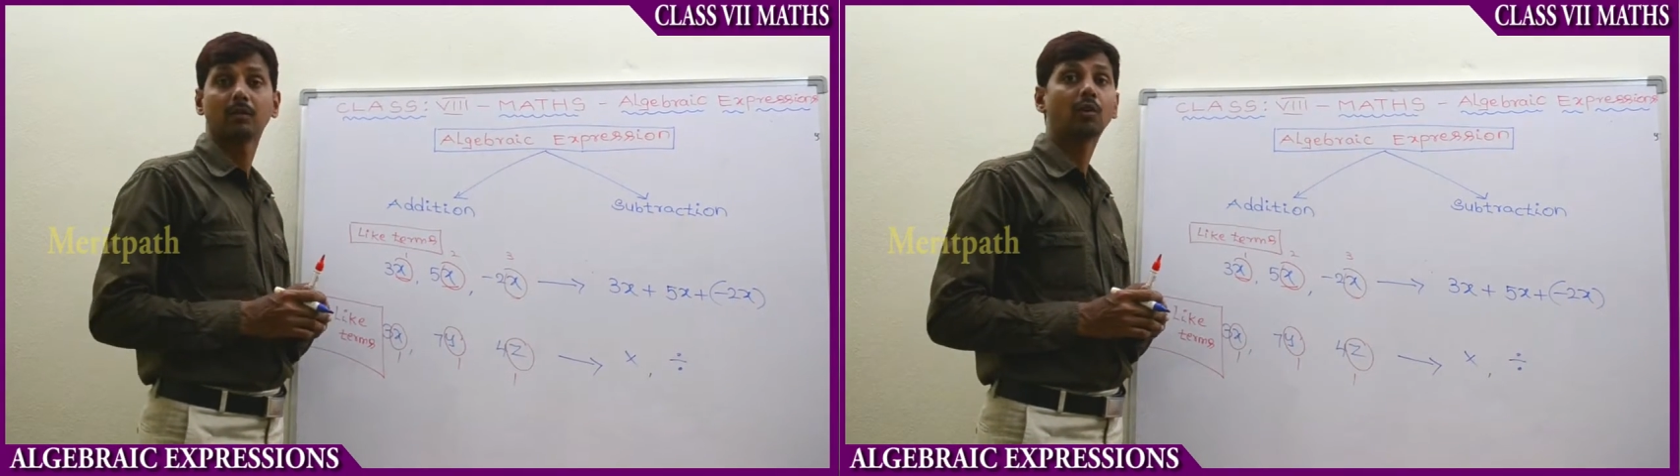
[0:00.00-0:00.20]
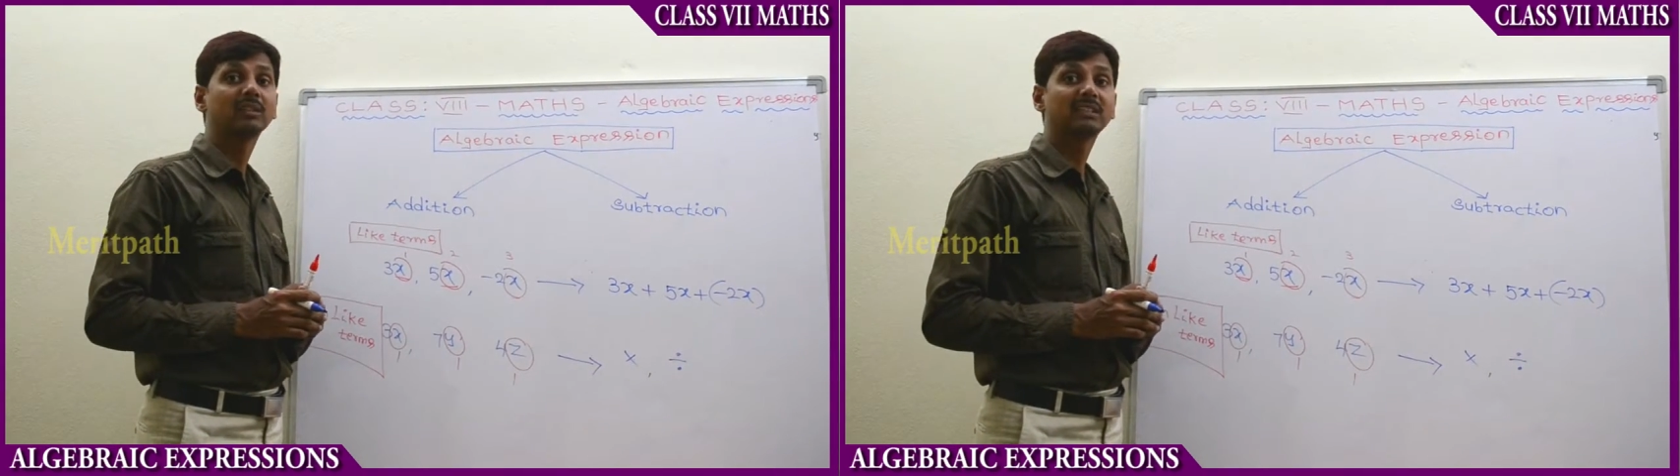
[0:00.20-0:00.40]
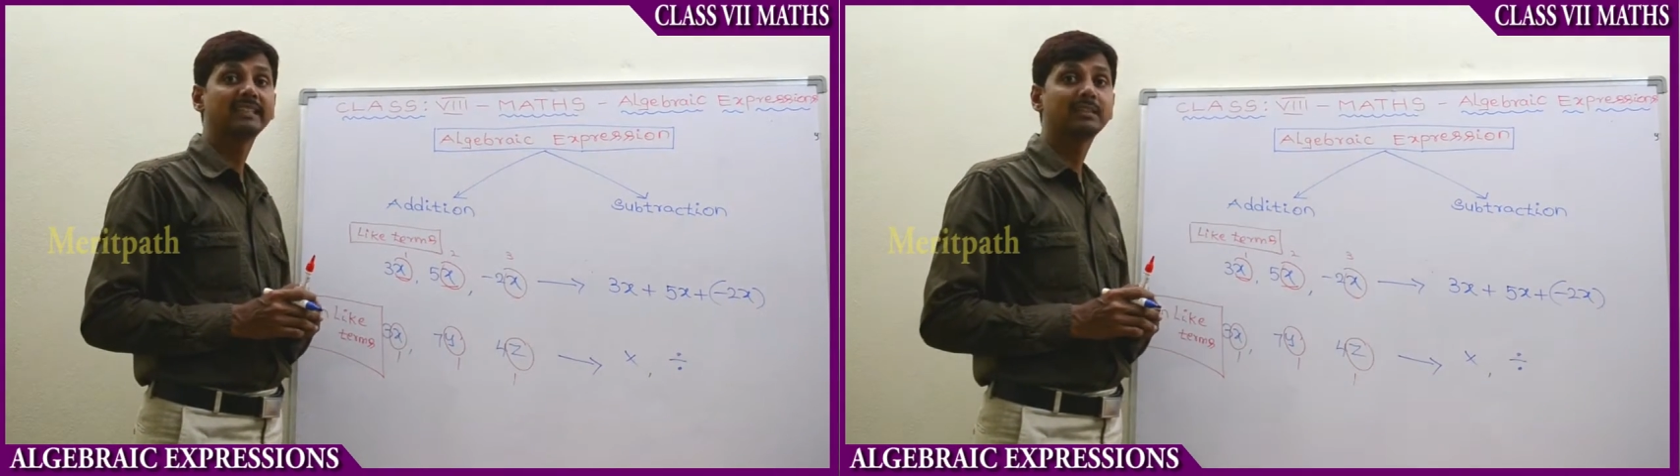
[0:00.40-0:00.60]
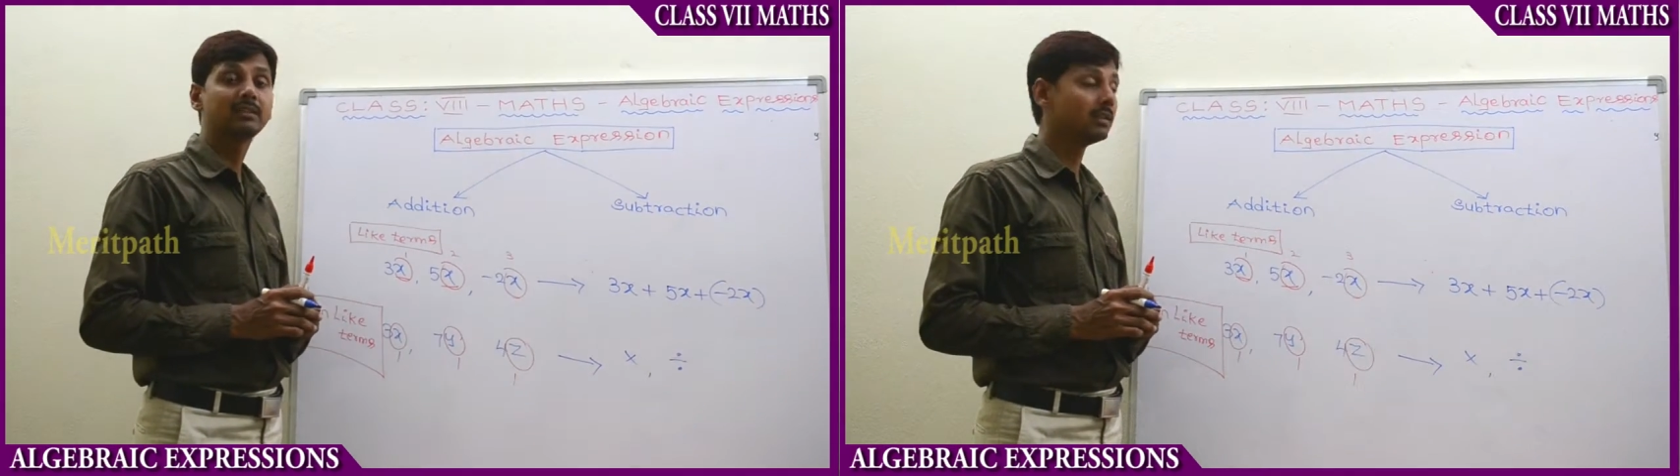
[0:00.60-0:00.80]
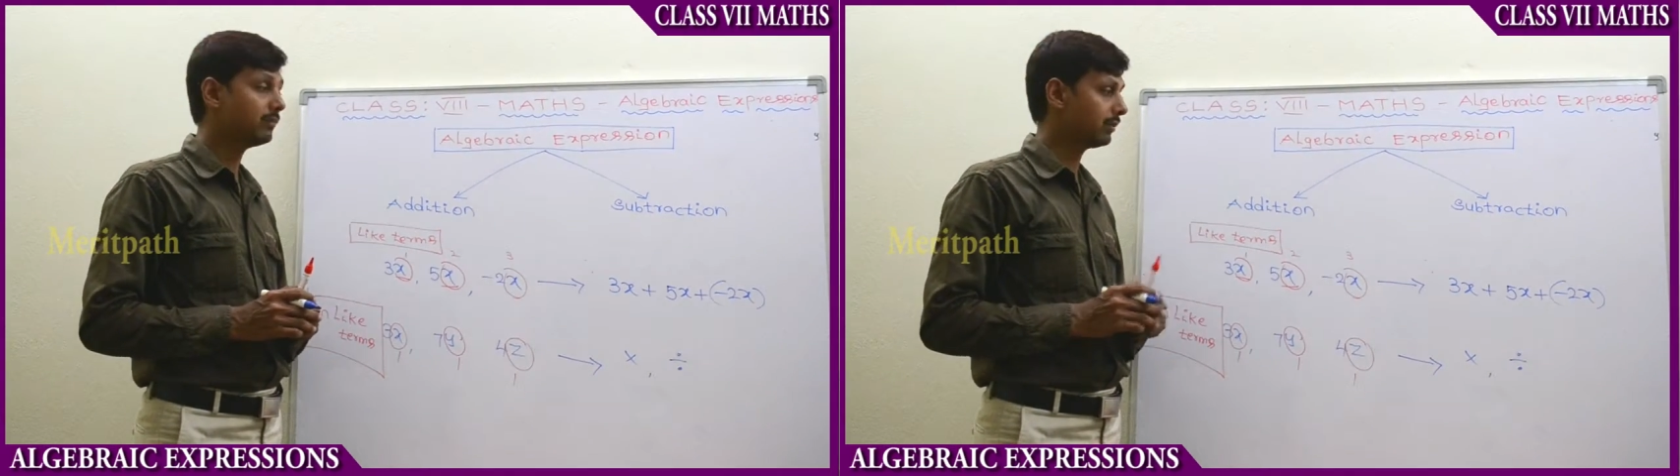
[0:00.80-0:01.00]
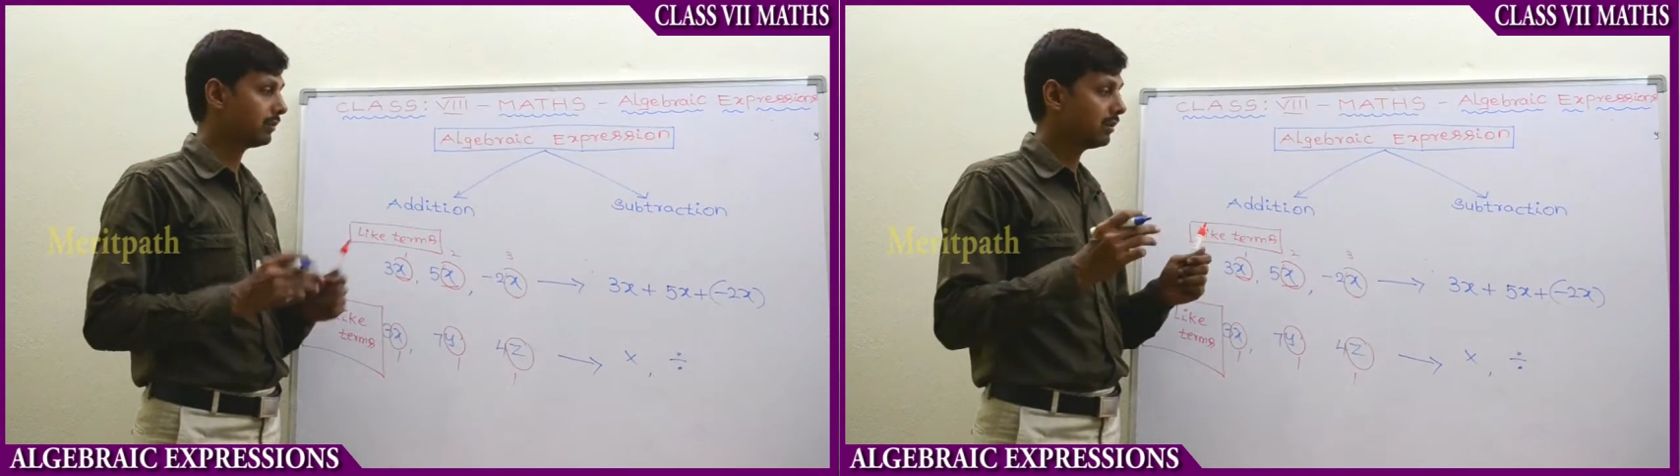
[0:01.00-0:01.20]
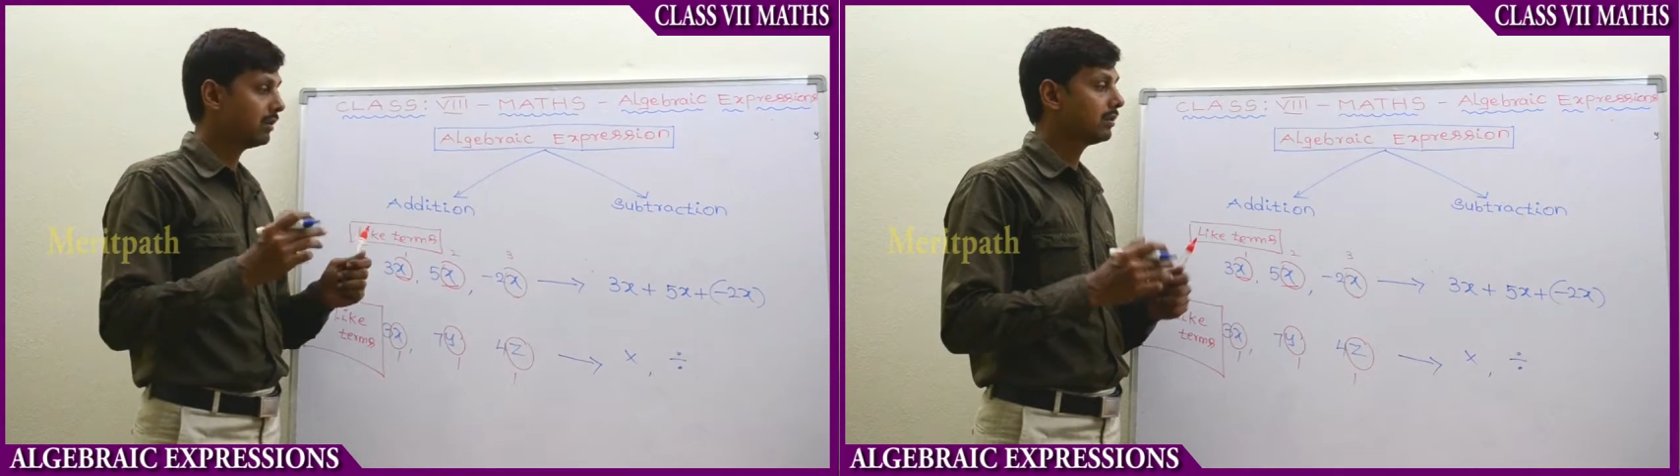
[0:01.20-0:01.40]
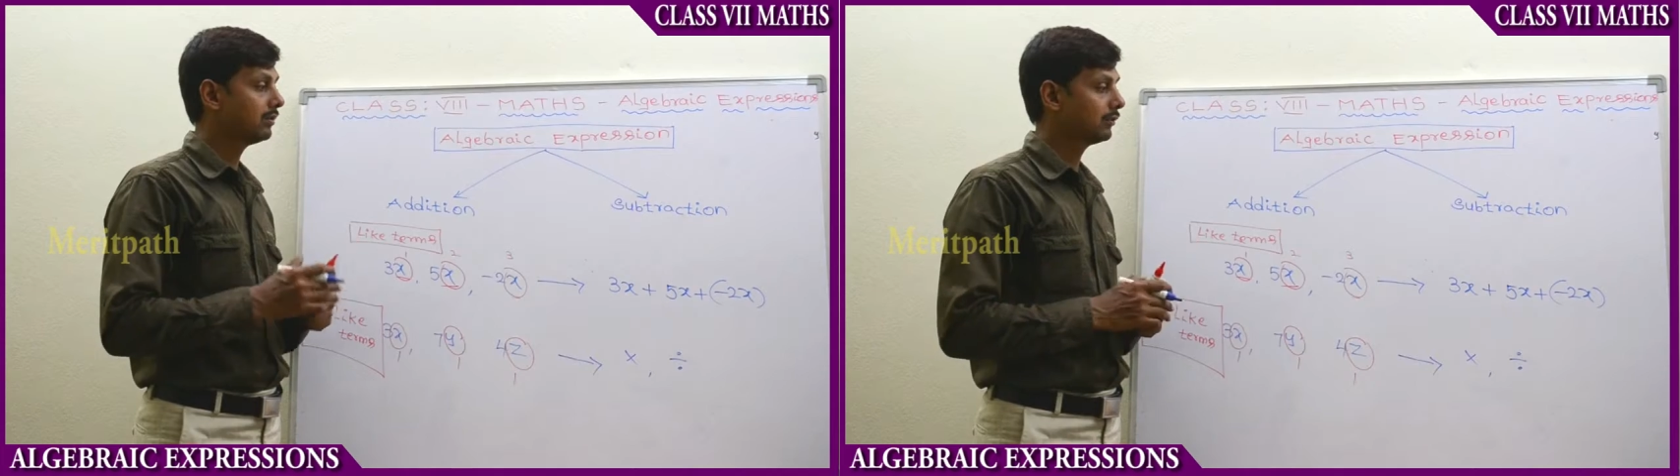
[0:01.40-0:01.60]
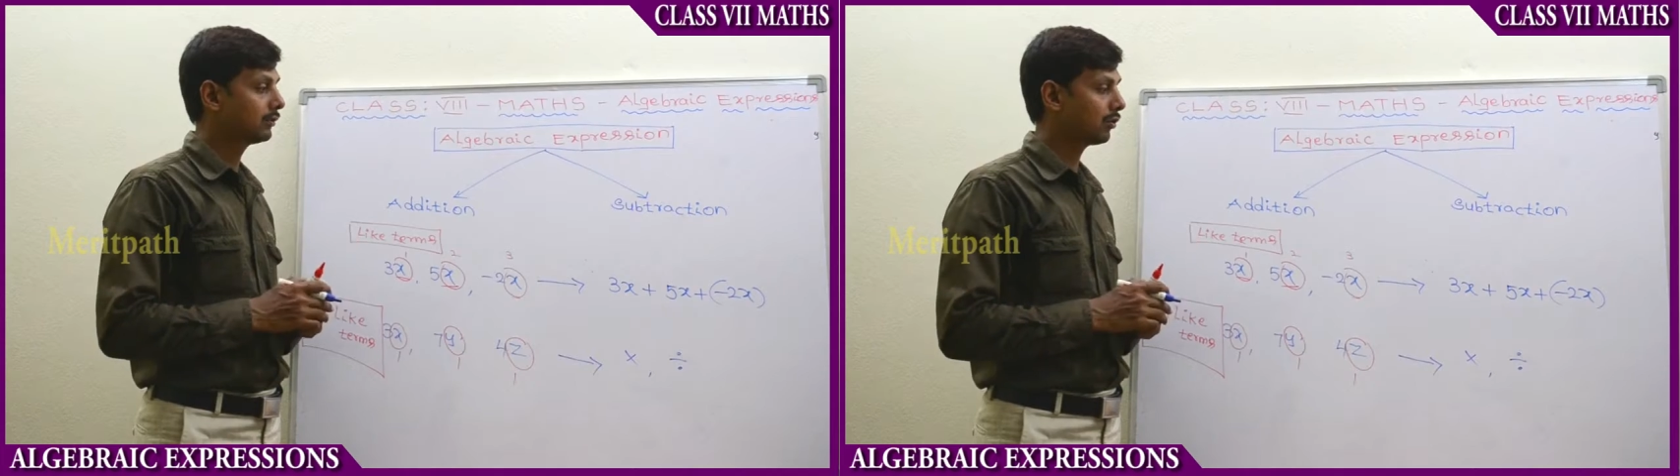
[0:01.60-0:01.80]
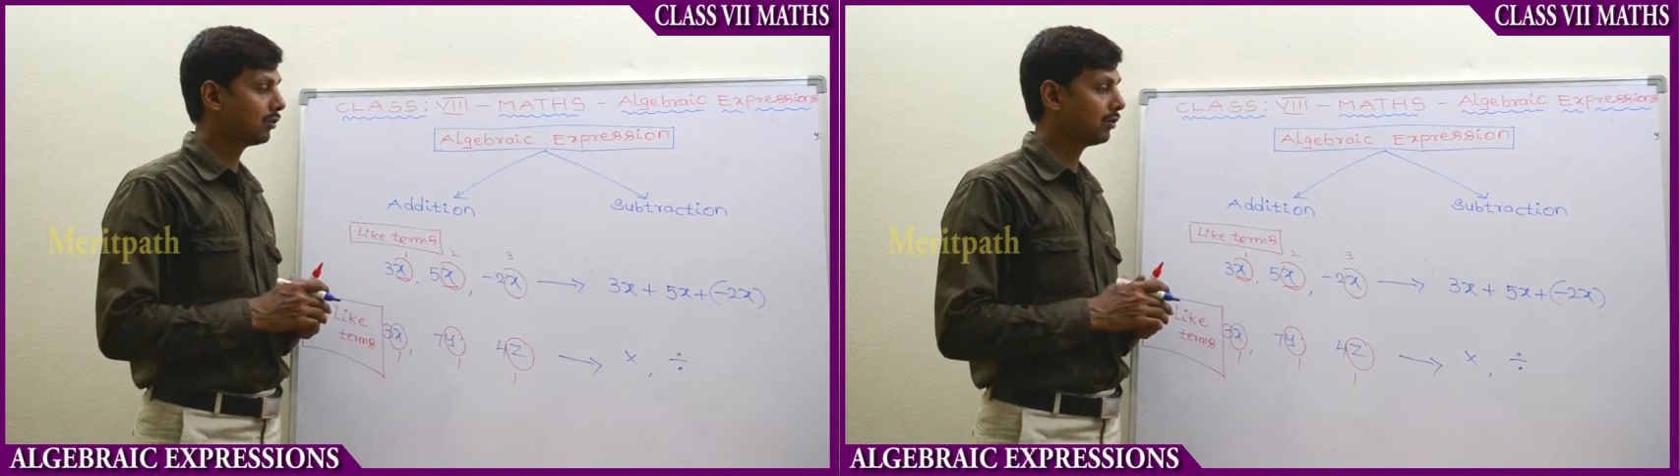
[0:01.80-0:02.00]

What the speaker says: all the three terms. So